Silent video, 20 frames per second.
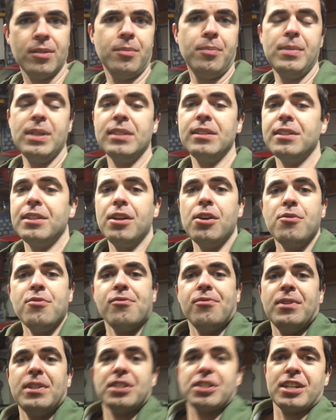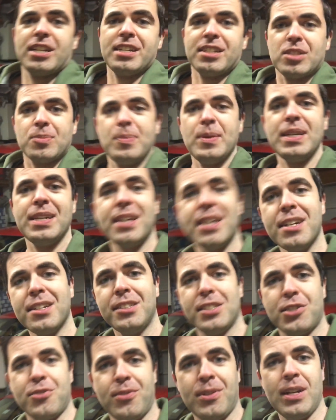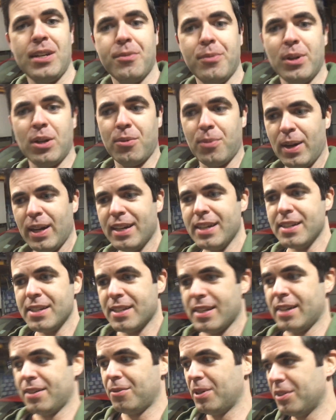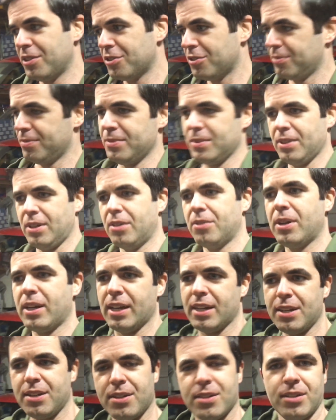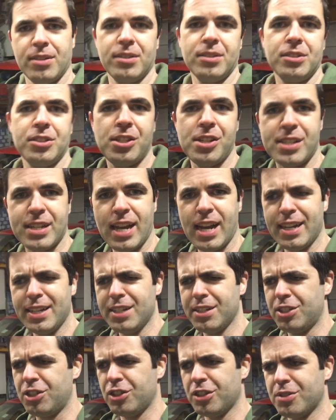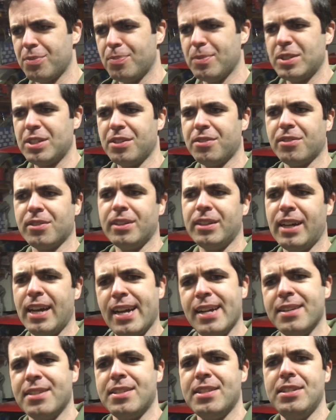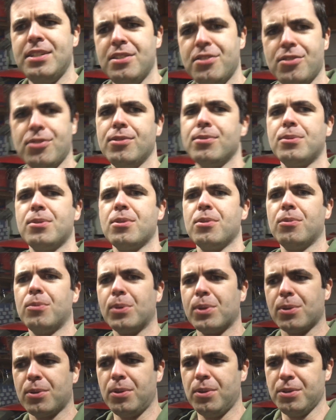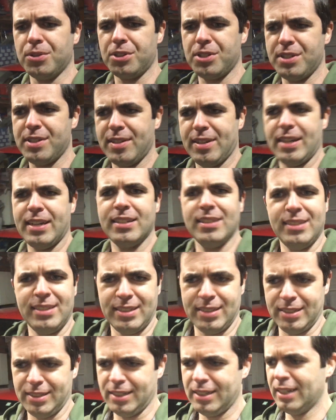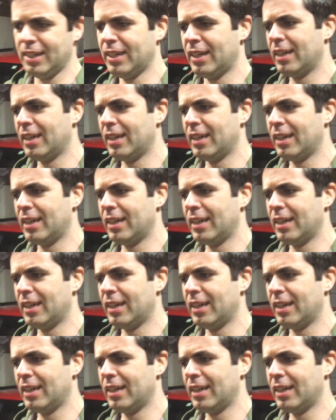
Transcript: Mila Jovovich can't speak English very well. Why is that? Well, okay. She's kind of just materialized and is new to the world. She's an alien.